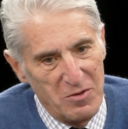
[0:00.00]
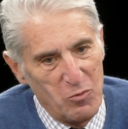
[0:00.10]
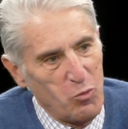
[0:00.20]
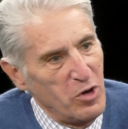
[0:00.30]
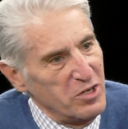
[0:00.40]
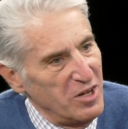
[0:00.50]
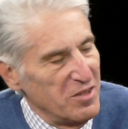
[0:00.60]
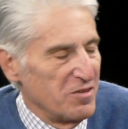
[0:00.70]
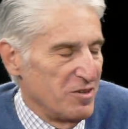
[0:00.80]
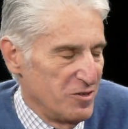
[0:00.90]
One,
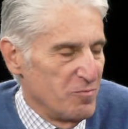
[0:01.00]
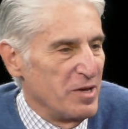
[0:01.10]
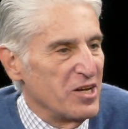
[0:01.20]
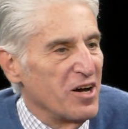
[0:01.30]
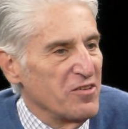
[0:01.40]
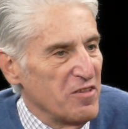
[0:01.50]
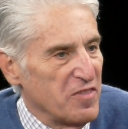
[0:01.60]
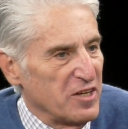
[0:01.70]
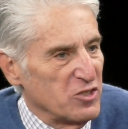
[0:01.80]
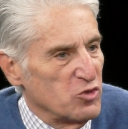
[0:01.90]
there are many other
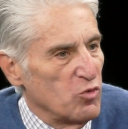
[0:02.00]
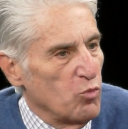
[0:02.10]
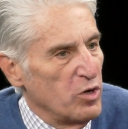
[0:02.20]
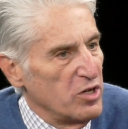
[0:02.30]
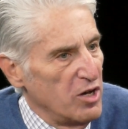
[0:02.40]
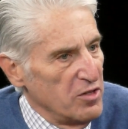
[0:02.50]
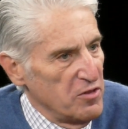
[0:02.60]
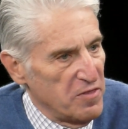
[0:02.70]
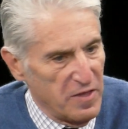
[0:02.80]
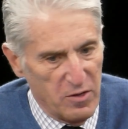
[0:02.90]
things. One other
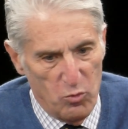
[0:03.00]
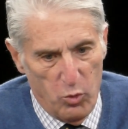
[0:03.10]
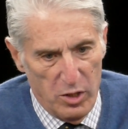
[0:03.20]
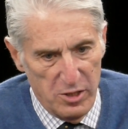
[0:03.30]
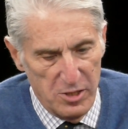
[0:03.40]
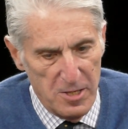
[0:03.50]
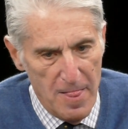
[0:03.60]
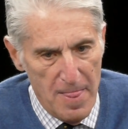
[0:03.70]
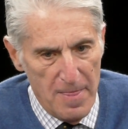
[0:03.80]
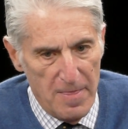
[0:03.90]
thing was
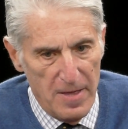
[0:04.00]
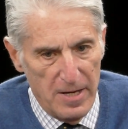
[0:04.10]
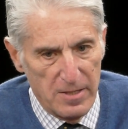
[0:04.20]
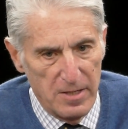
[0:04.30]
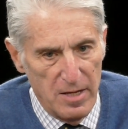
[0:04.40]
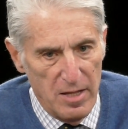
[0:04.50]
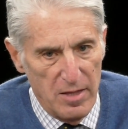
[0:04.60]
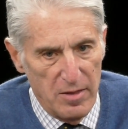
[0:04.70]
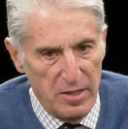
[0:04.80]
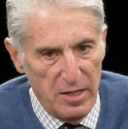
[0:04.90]
that
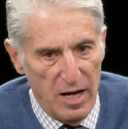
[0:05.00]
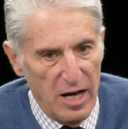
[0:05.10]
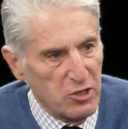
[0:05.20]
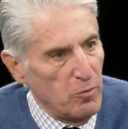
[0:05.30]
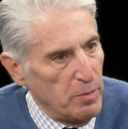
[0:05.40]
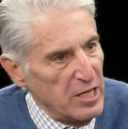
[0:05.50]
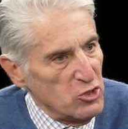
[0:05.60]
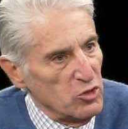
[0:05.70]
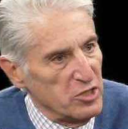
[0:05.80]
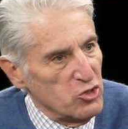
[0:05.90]
the
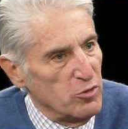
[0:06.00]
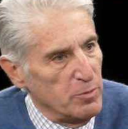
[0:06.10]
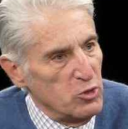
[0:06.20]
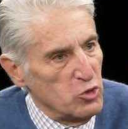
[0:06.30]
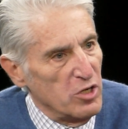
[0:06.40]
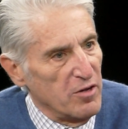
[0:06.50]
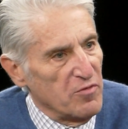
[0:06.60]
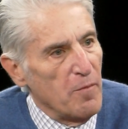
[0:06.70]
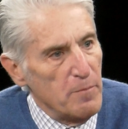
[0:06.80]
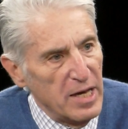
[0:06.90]
occupational distribution of
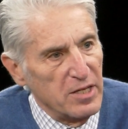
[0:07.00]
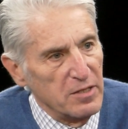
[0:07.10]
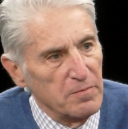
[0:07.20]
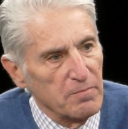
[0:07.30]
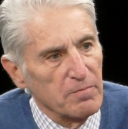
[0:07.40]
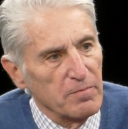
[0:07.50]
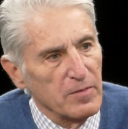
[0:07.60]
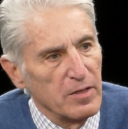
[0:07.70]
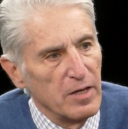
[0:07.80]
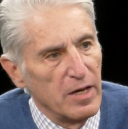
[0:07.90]
the men,
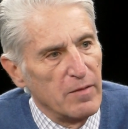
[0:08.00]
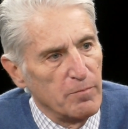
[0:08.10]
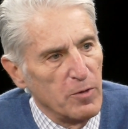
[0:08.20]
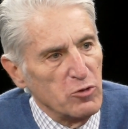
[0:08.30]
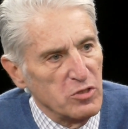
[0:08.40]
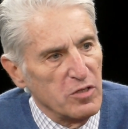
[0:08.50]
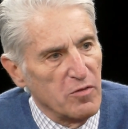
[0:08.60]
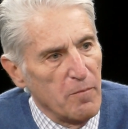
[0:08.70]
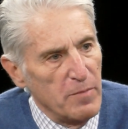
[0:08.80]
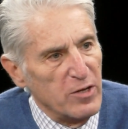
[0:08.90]
and most of
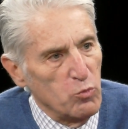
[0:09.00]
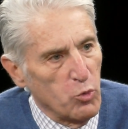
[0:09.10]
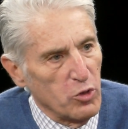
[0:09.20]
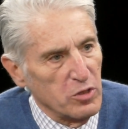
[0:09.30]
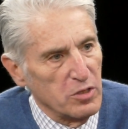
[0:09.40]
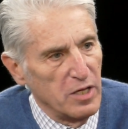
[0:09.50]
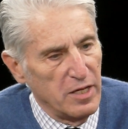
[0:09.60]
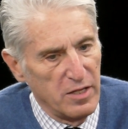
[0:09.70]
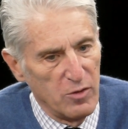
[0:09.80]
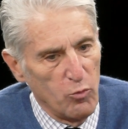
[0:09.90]
the men worked
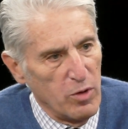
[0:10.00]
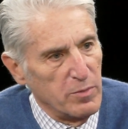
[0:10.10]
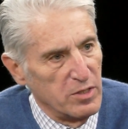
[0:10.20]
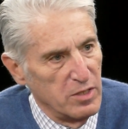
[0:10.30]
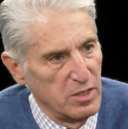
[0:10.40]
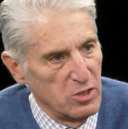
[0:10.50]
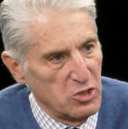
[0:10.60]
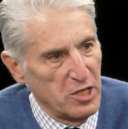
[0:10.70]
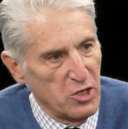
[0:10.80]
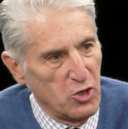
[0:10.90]
and the women
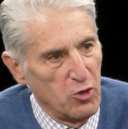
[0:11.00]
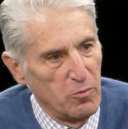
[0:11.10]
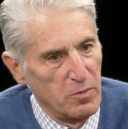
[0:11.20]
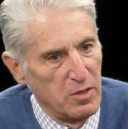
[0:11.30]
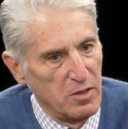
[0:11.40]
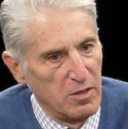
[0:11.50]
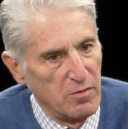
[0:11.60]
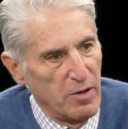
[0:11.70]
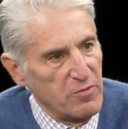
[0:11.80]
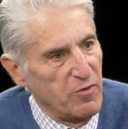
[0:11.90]
stayed at home.
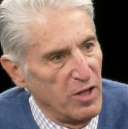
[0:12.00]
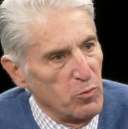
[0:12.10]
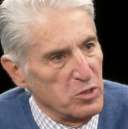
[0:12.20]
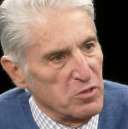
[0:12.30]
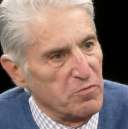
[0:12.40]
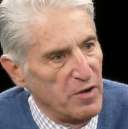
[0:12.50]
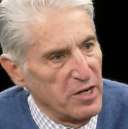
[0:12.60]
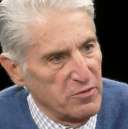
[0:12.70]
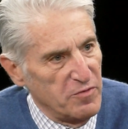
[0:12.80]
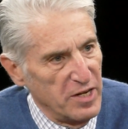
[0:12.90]
My father was a
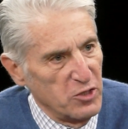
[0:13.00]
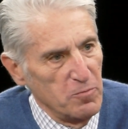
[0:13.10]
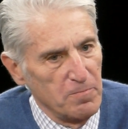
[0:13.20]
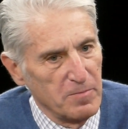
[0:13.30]
firefighter.